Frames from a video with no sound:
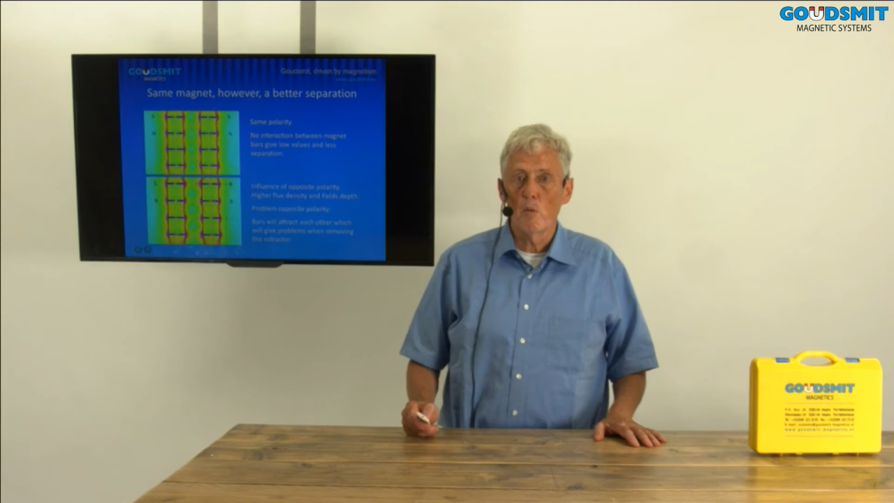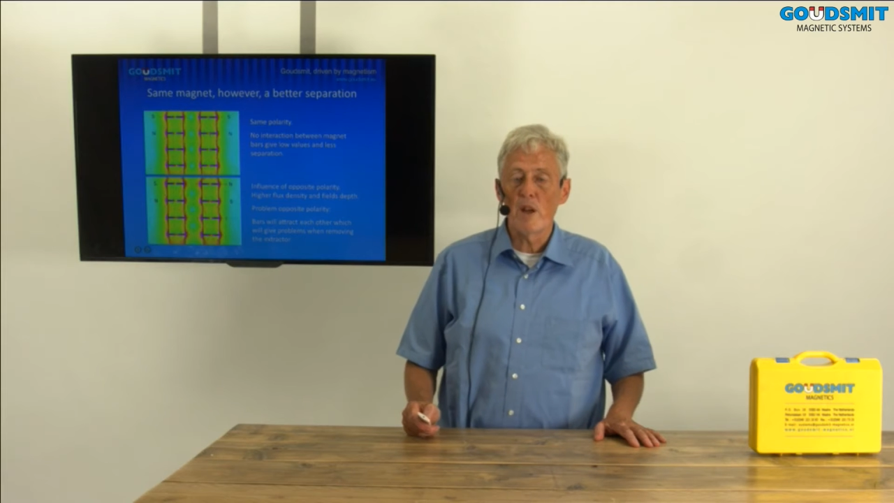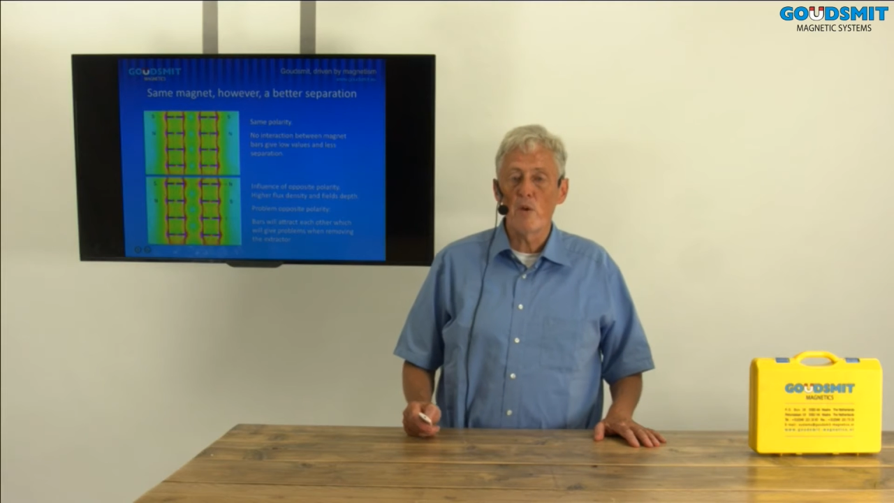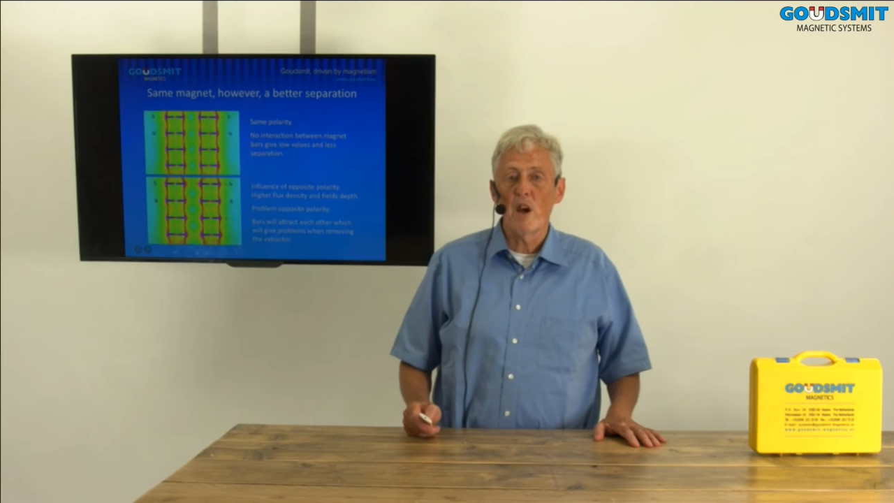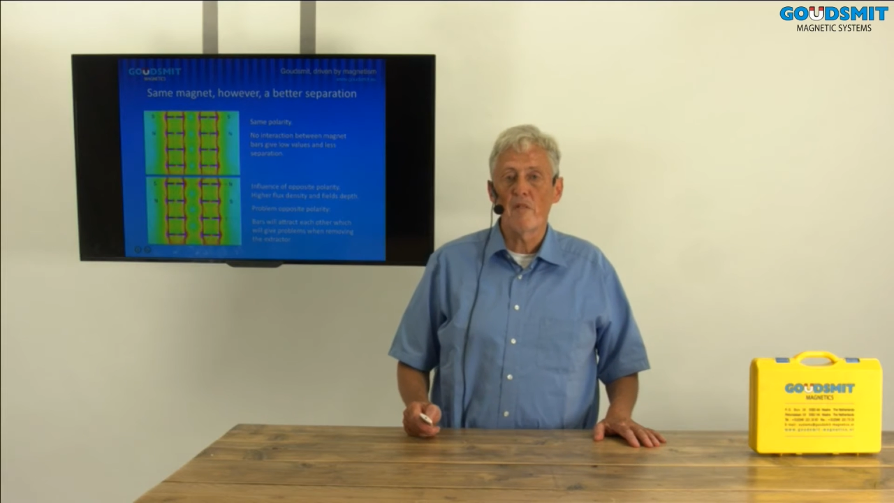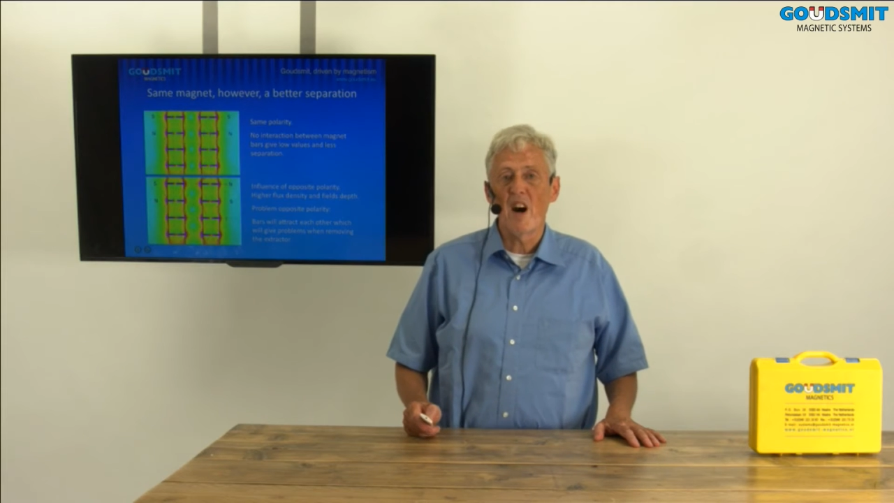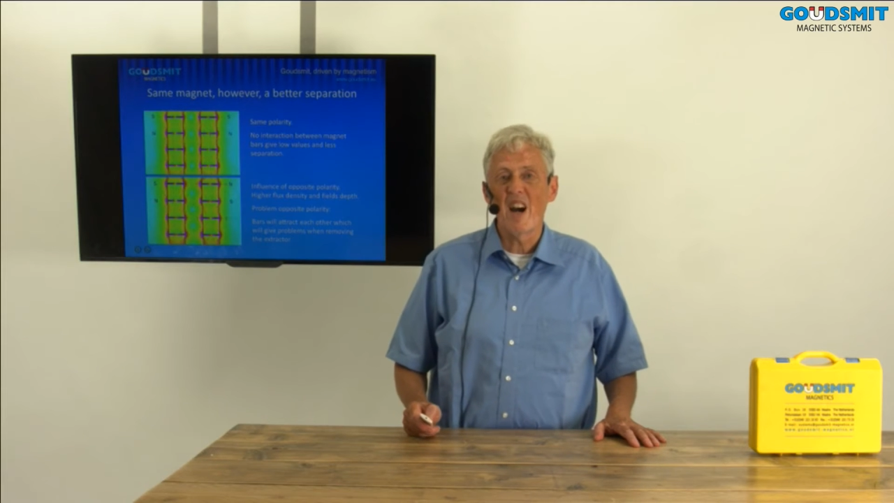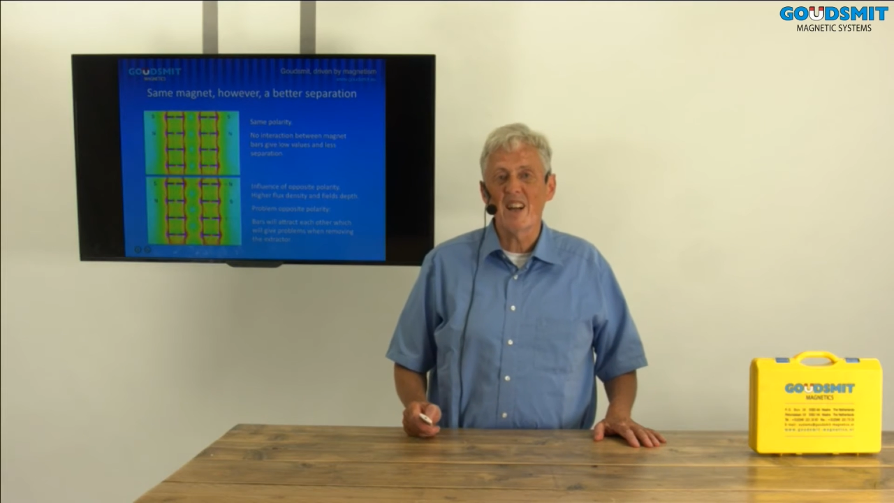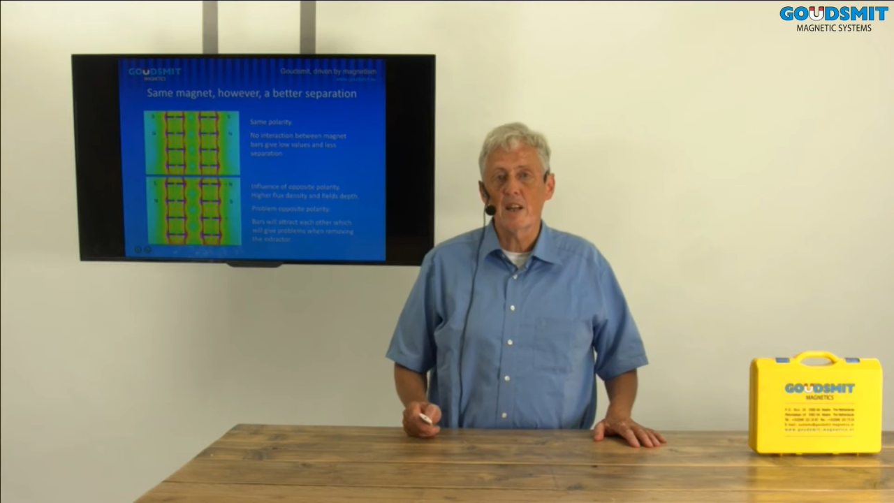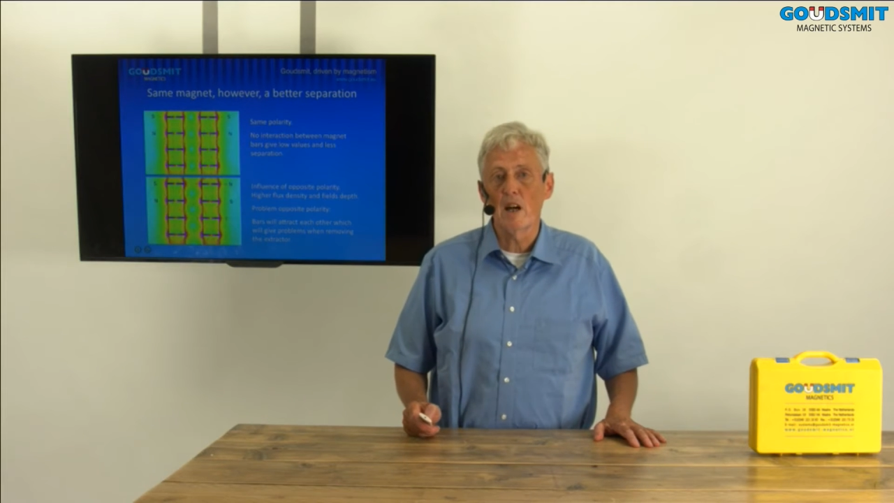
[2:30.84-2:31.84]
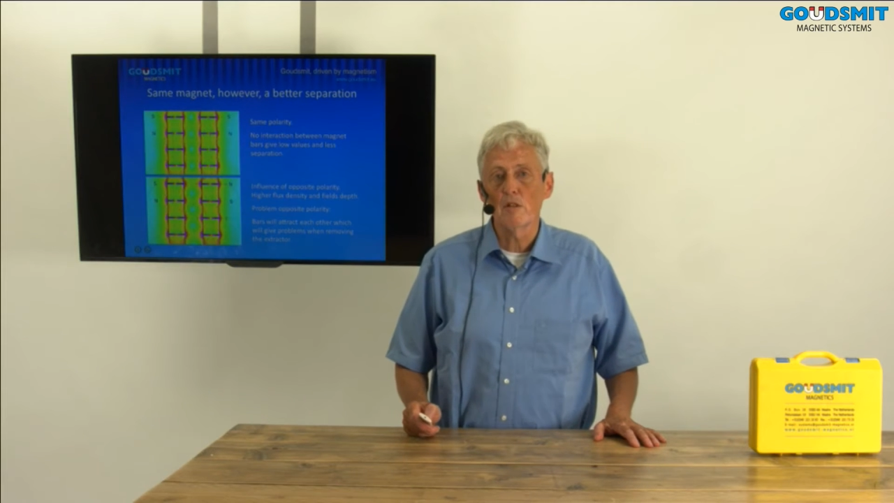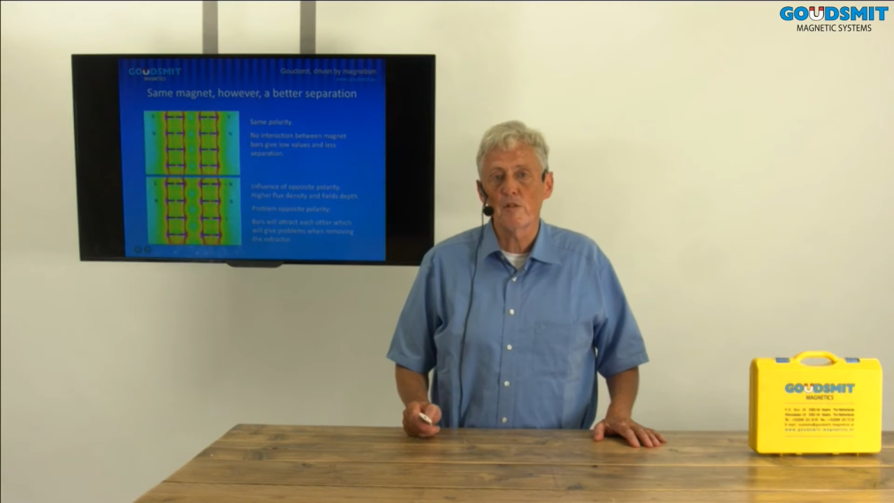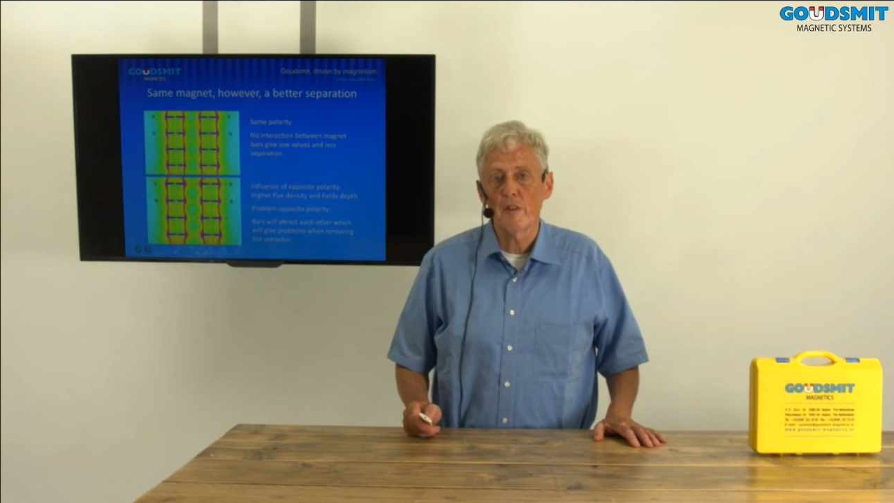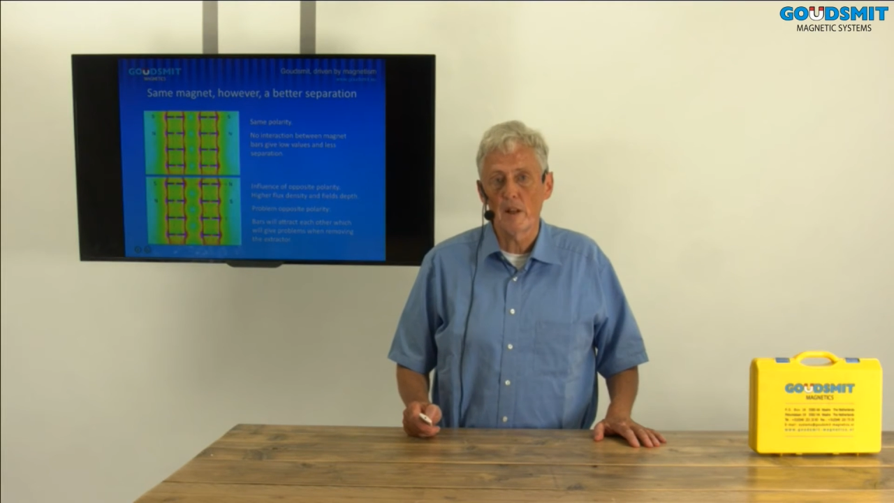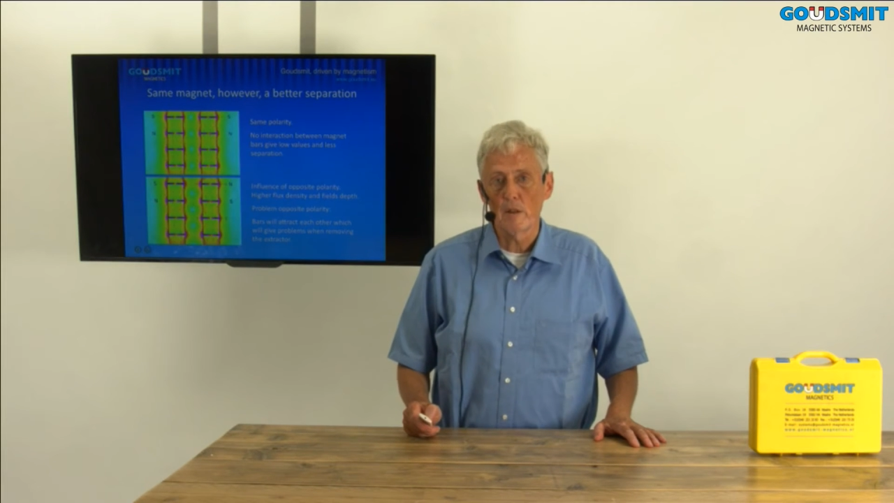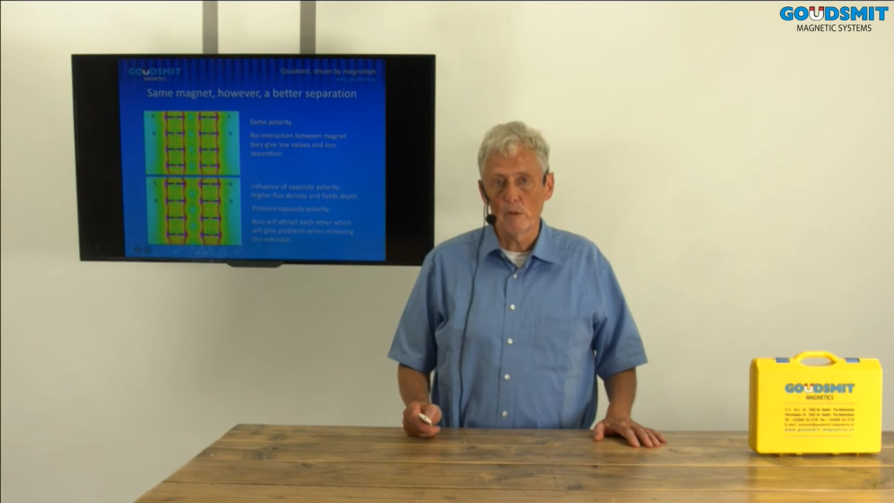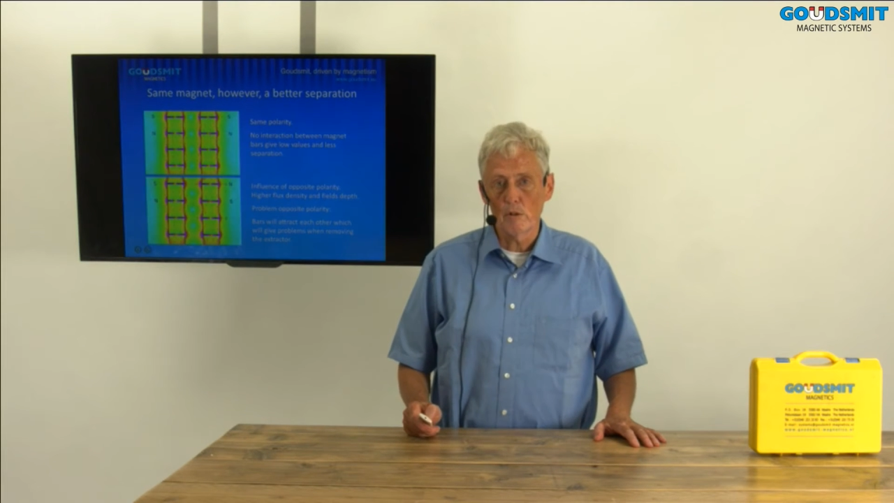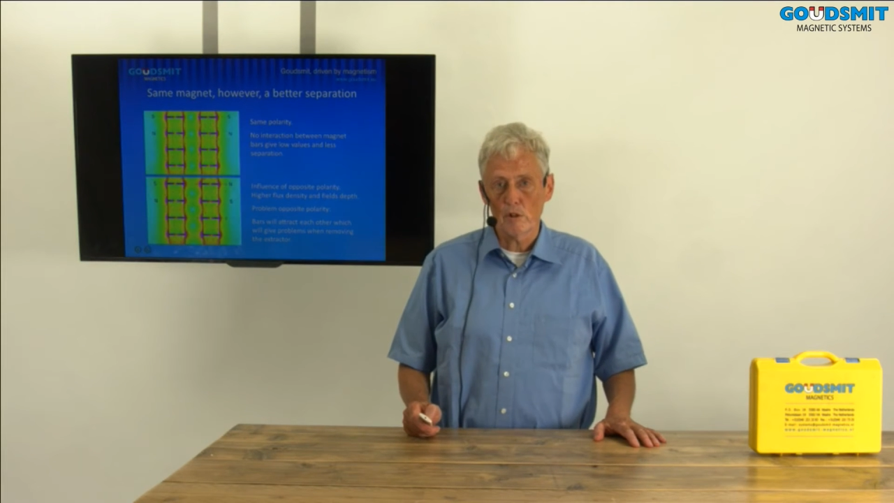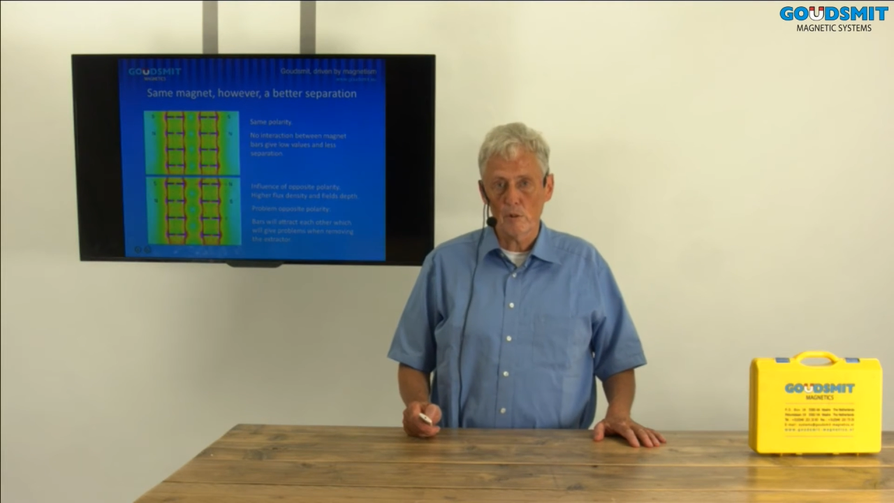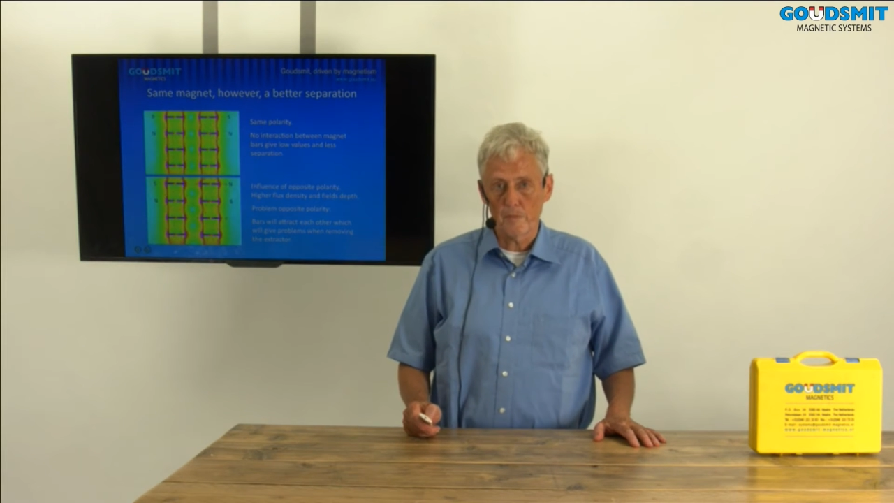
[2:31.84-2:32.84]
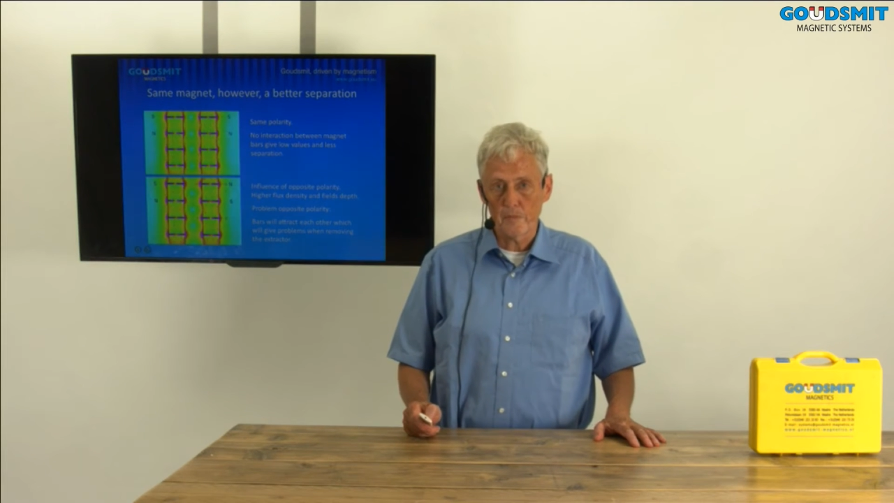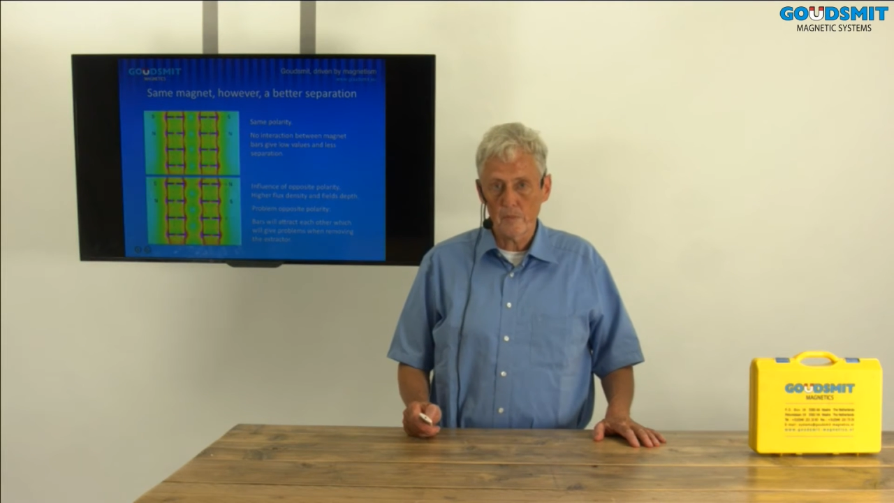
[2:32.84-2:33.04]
when you have higher Gauss values,